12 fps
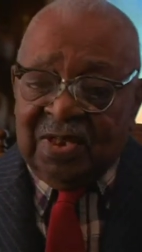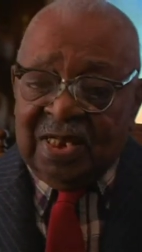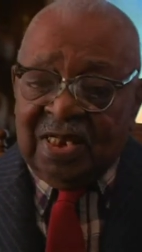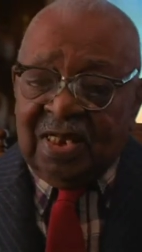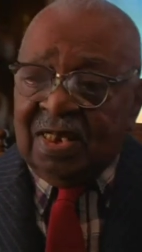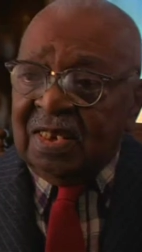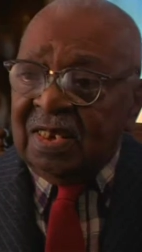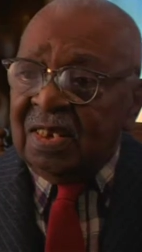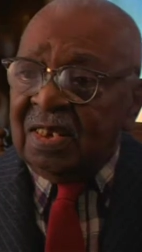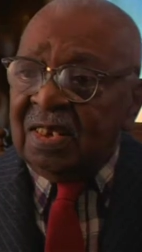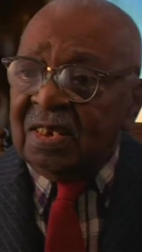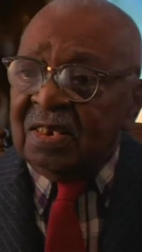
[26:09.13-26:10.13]
Tell me
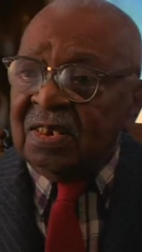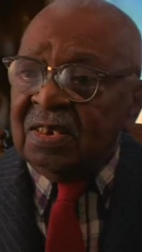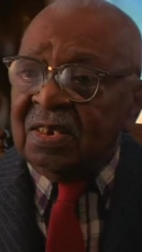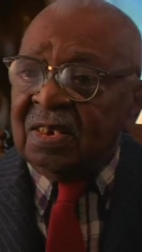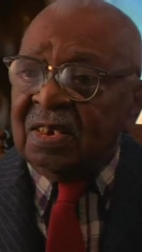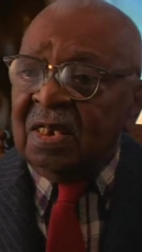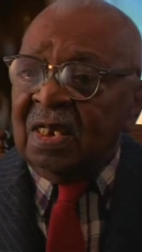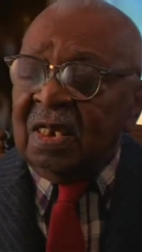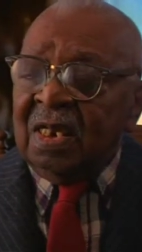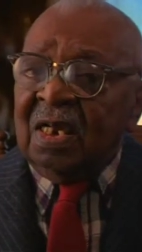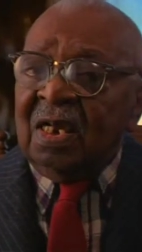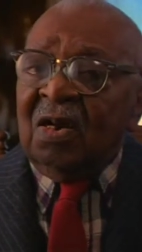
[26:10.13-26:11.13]
what you know about that. Tell me
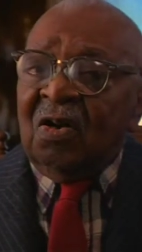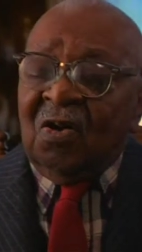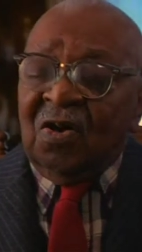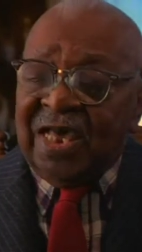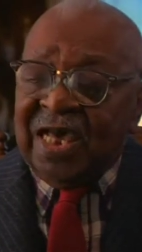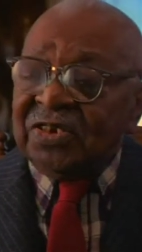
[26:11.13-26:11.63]
your story. All that.